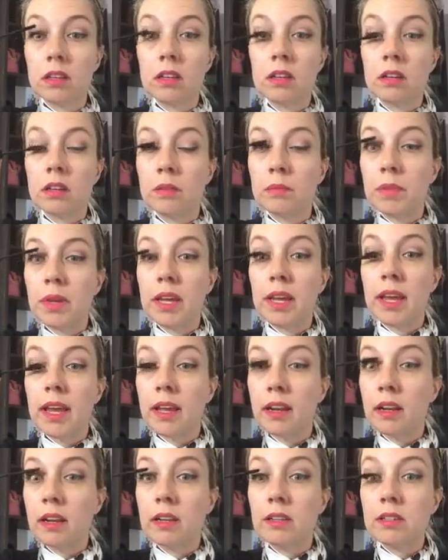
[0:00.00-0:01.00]
Oh, I'm being
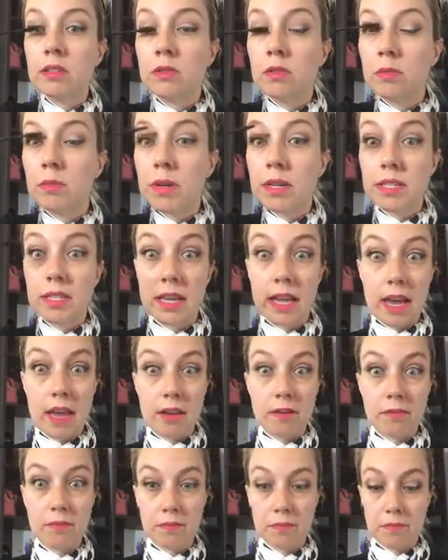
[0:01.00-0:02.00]
handed a school bus
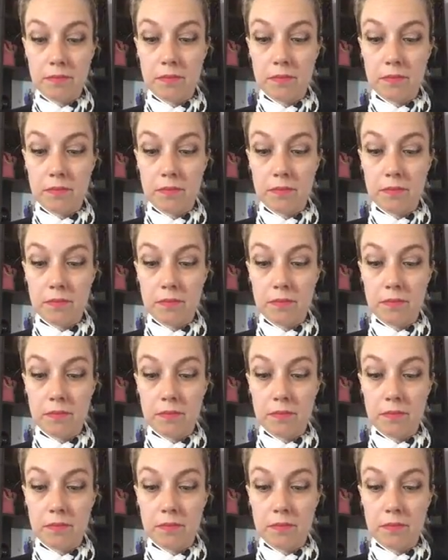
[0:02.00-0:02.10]
again.